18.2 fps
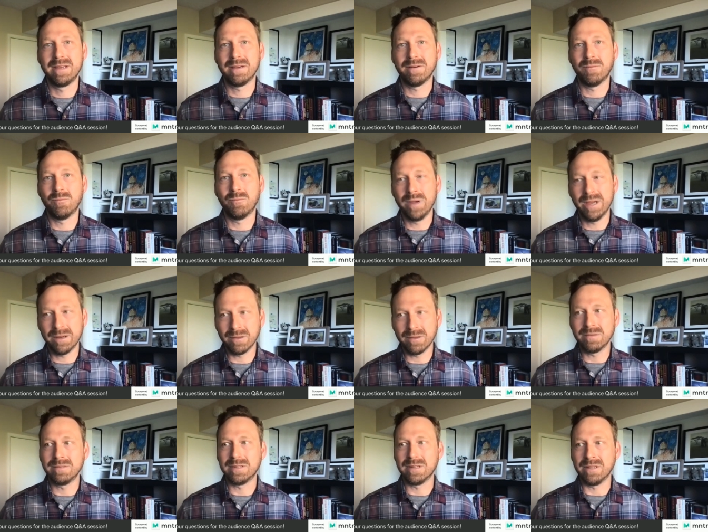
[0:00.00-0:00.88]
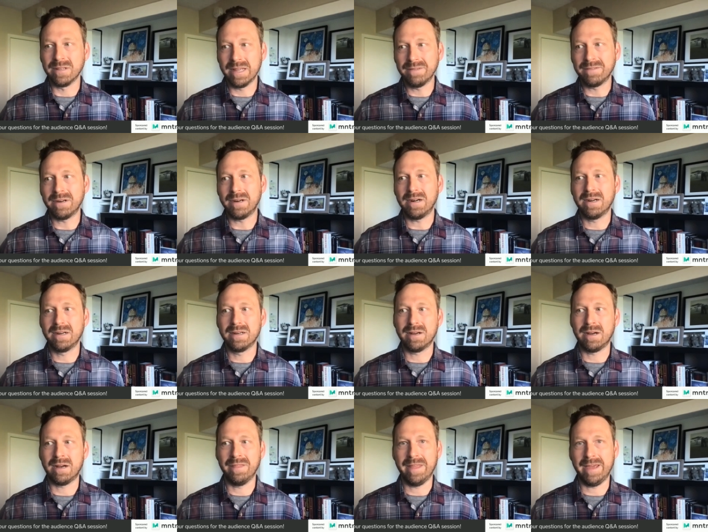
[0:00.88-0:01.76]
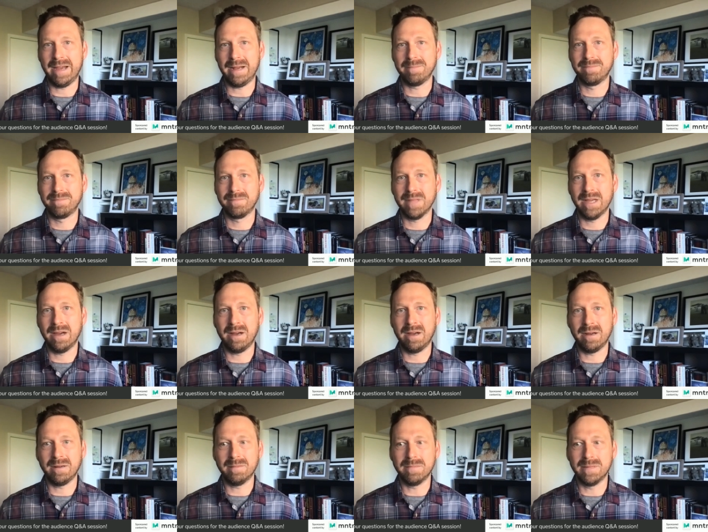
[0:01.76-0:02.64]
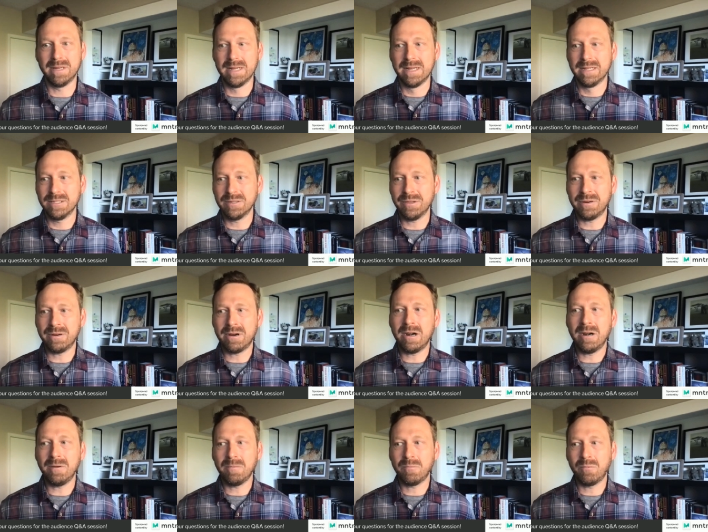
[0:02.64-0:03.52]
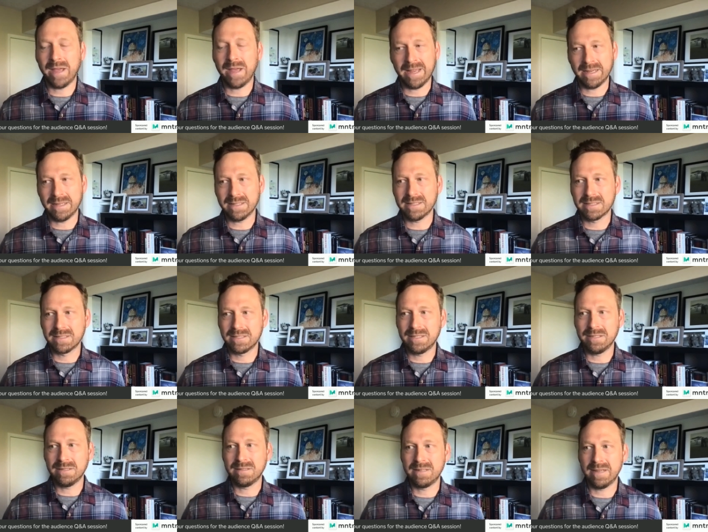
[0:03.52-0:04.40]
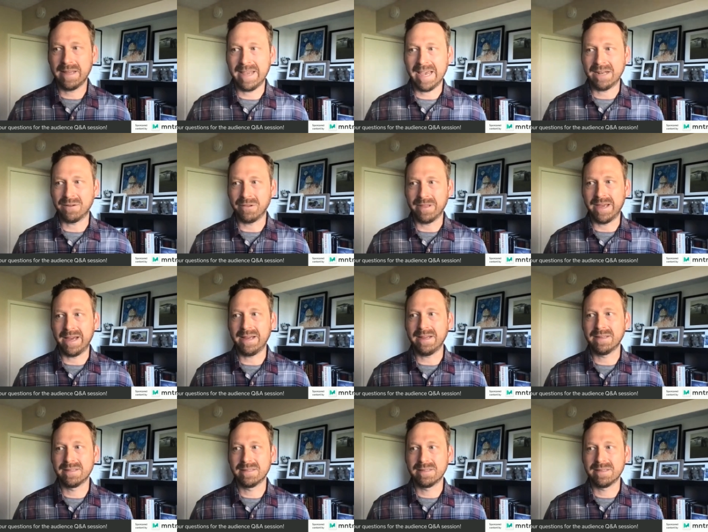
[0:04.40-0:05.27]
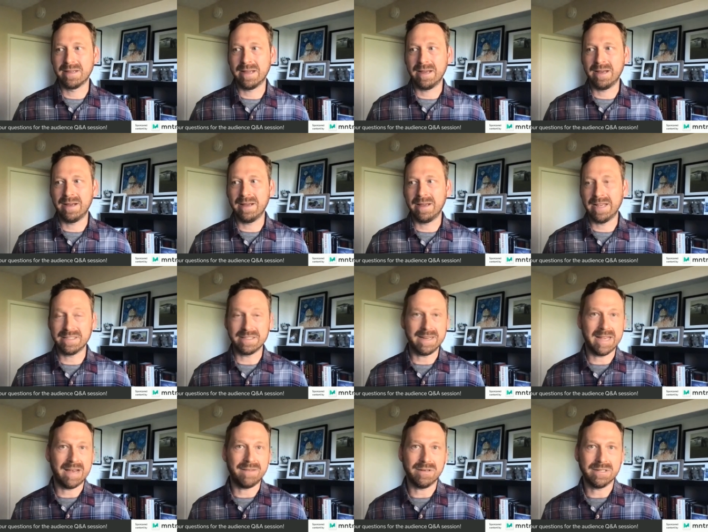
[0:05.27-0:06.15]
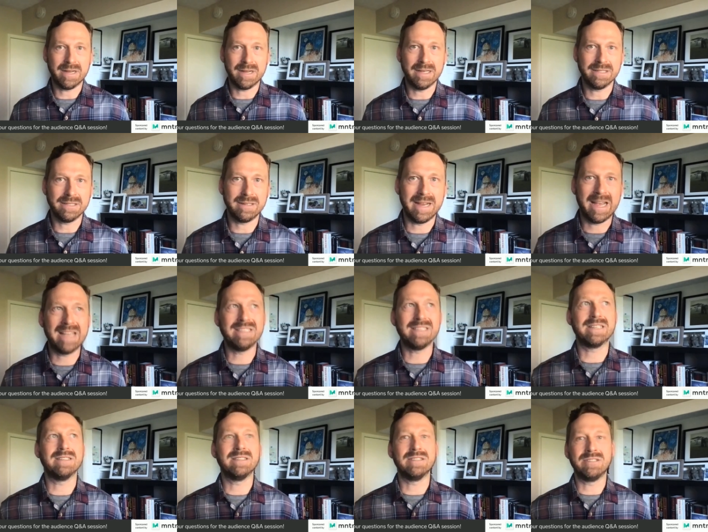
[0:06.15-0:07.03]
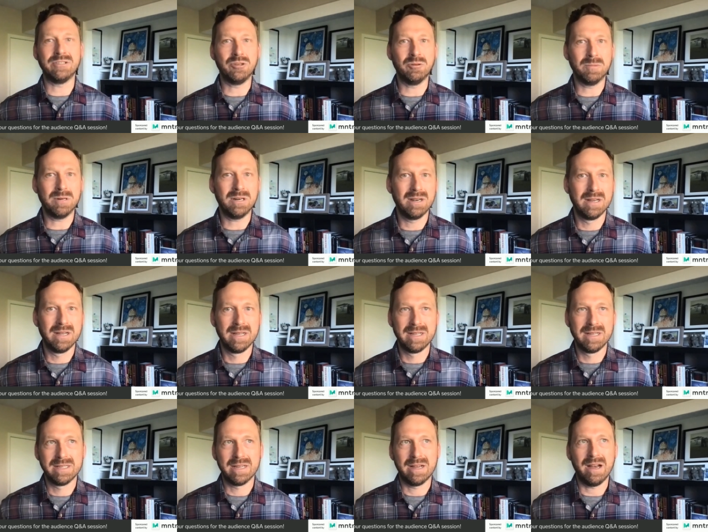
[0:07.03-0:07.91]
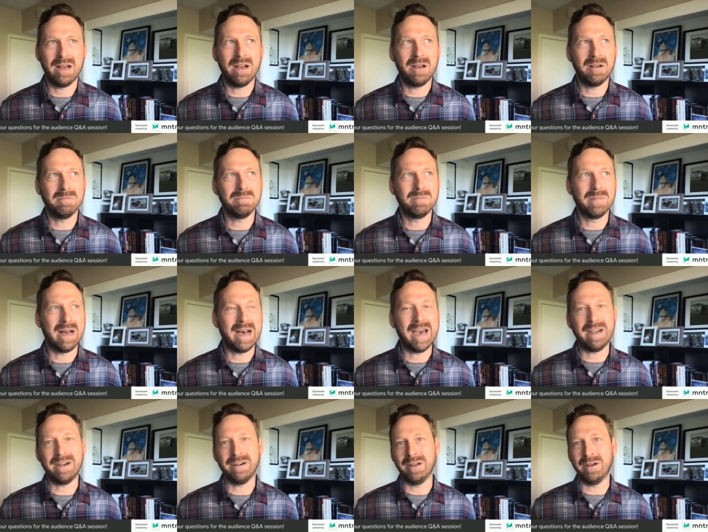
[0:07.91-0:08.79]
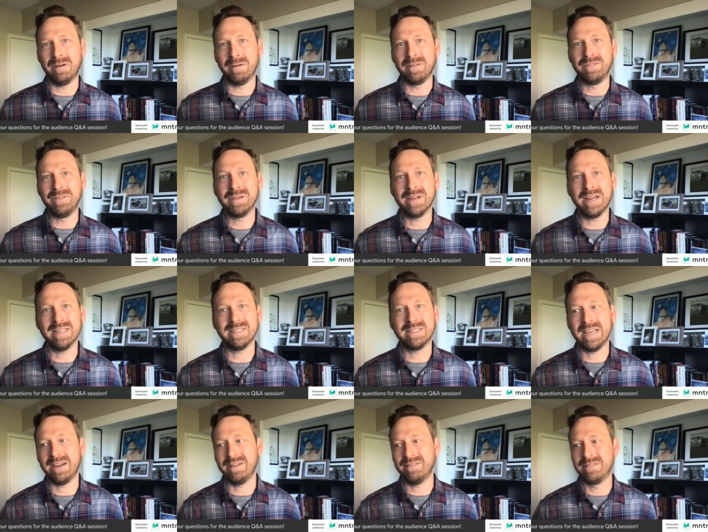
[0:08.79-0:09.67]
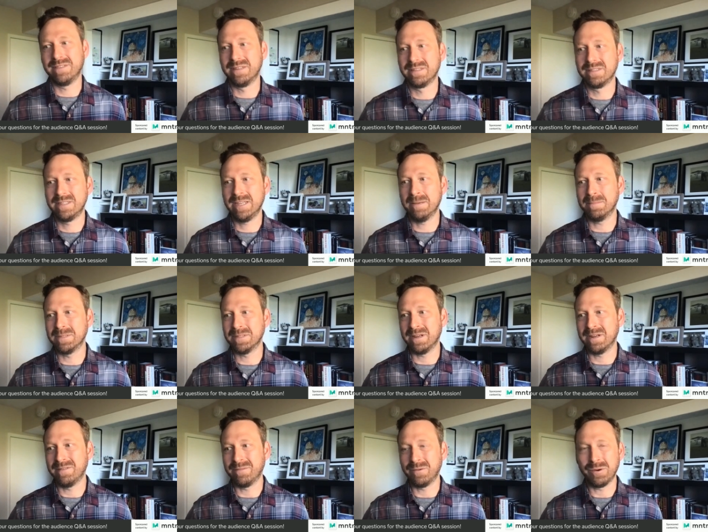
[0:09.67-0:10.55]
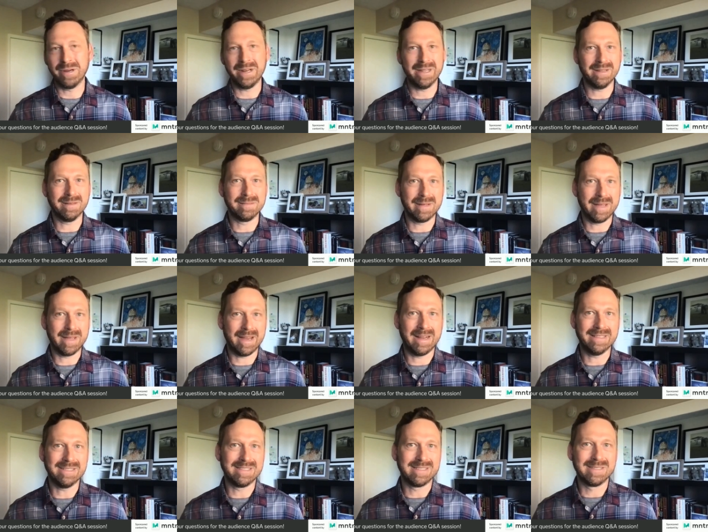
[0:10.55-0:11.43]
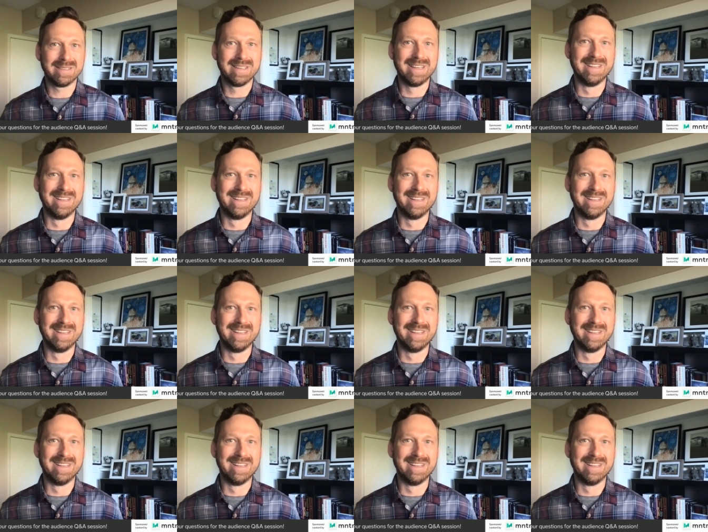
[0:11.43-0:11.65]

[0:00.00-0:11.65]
will deliver on that. So there are ways to handle that as an advertiser, as a consumer. I don't know if you guys have tips on avoiding ads